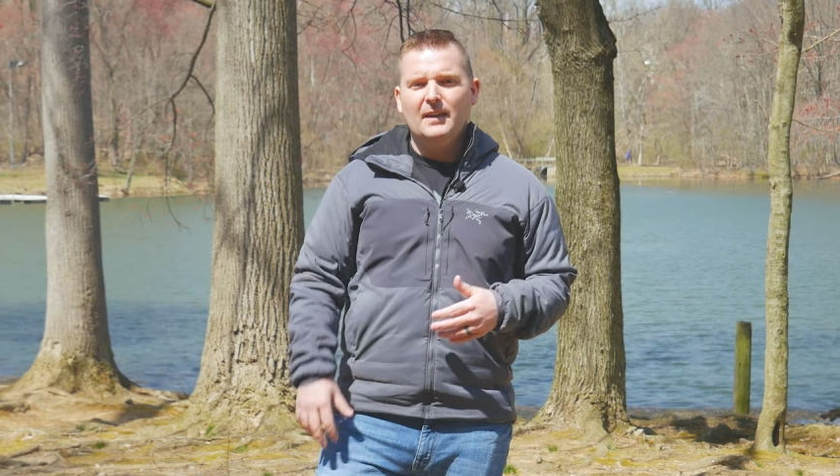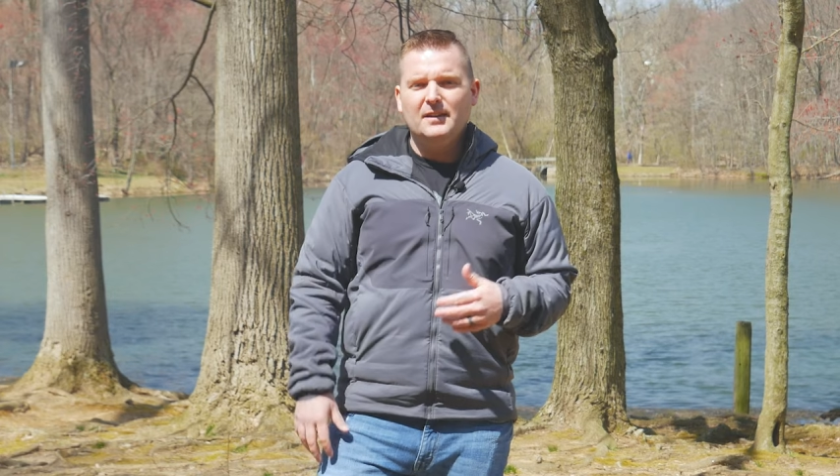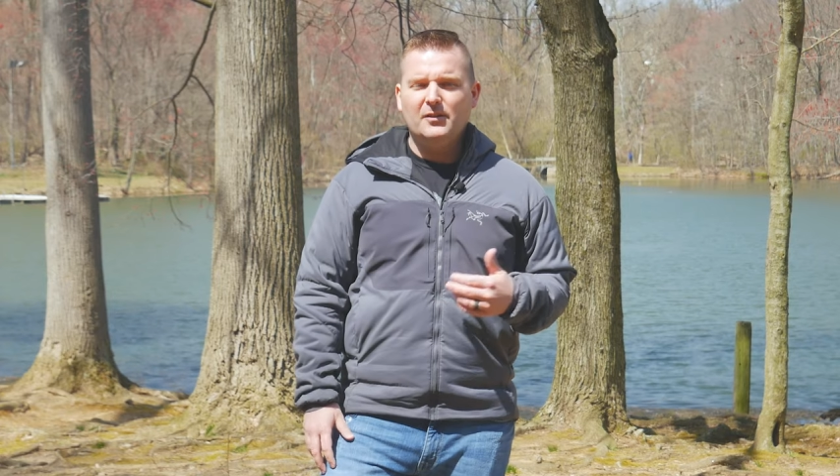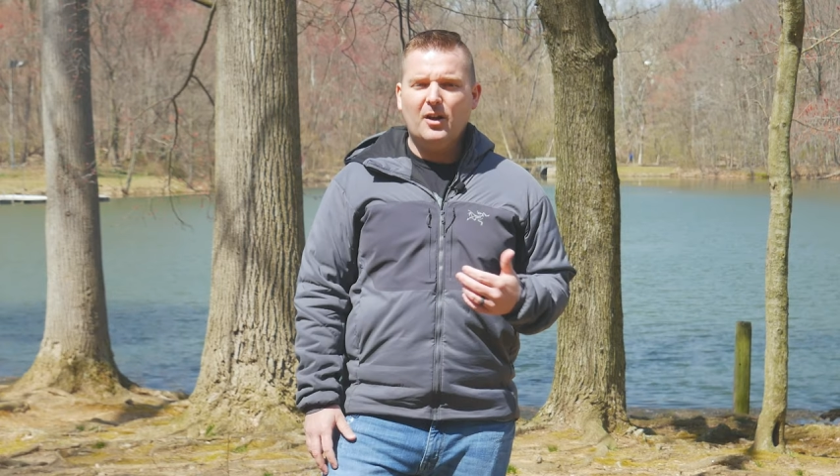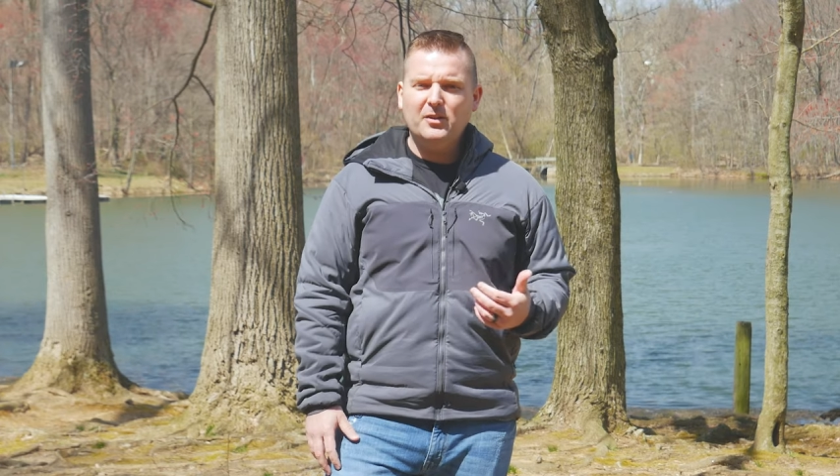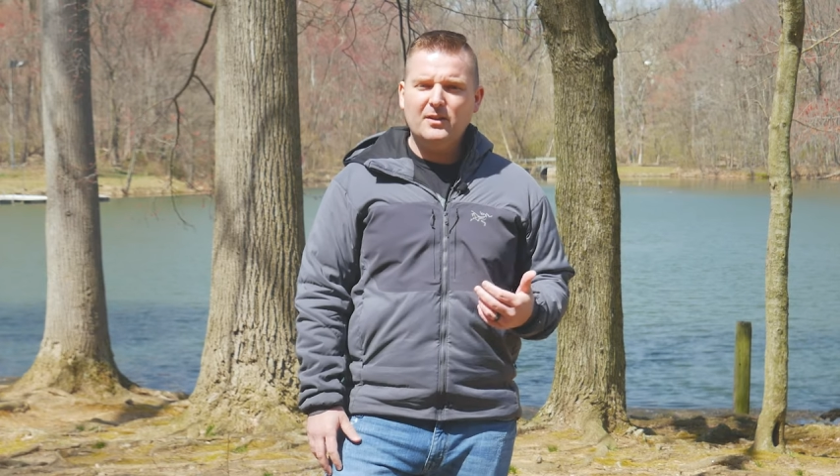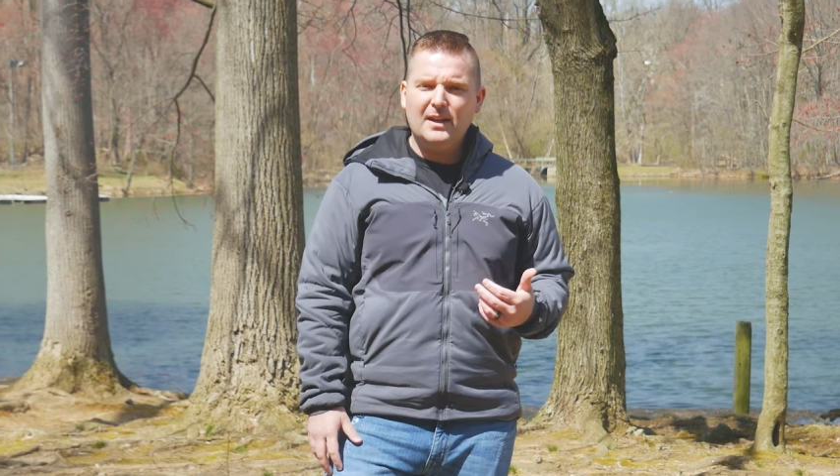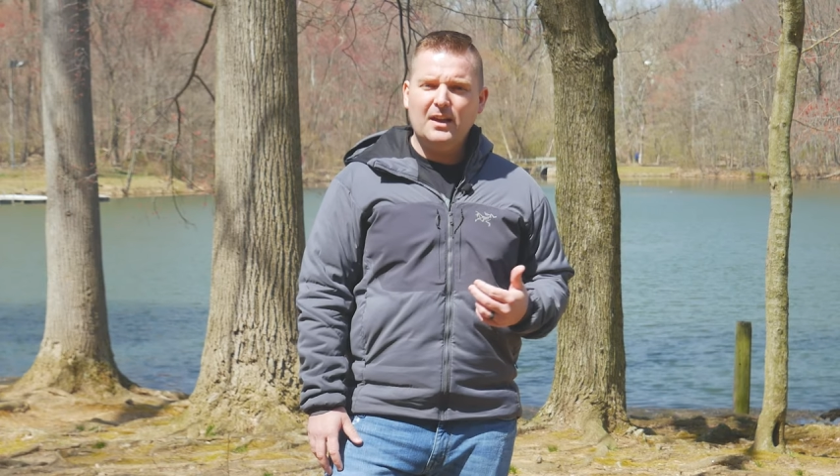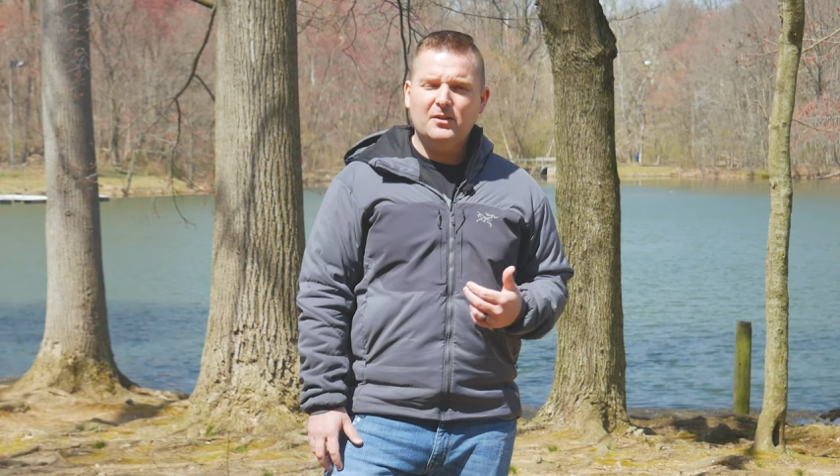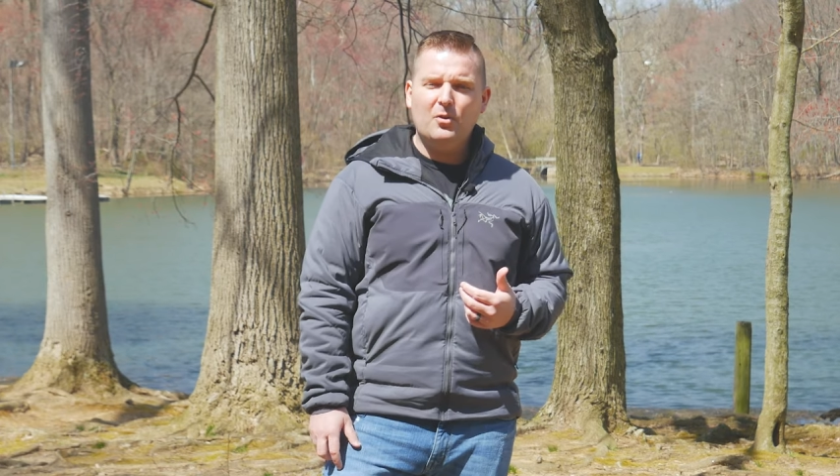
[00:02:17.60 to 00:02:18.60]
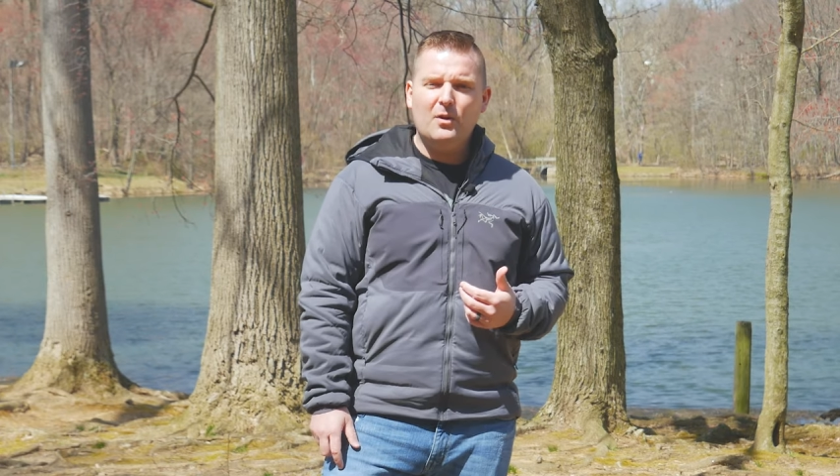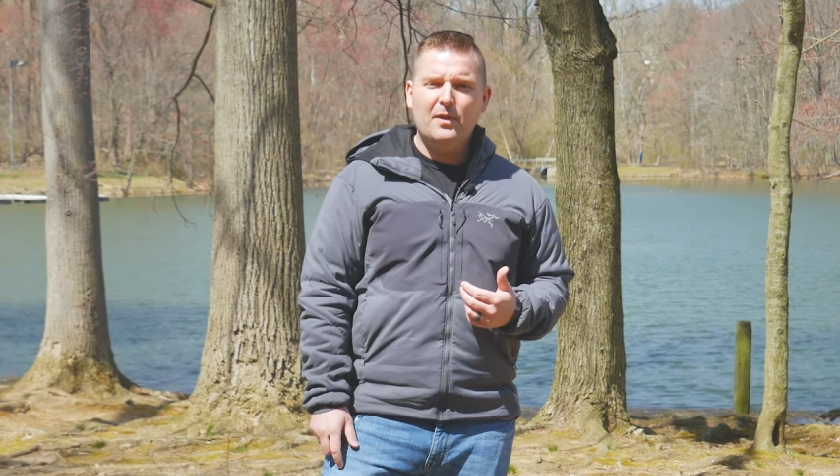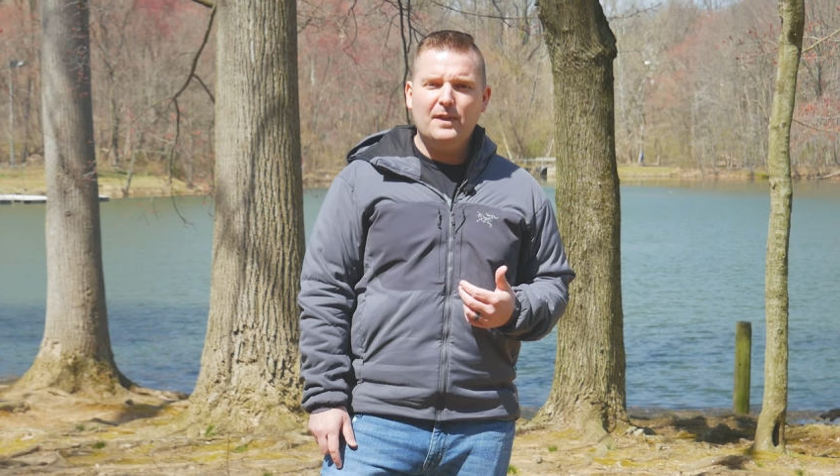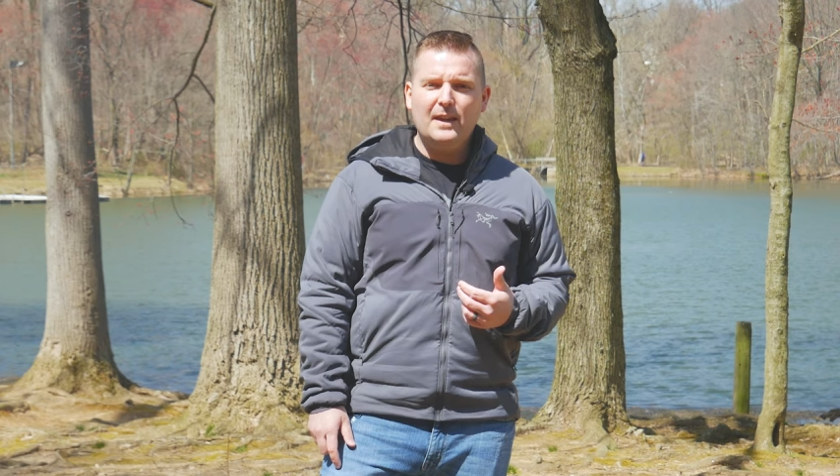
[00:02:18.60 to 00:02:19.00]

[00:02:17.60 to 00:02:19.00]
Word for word: This is also the case on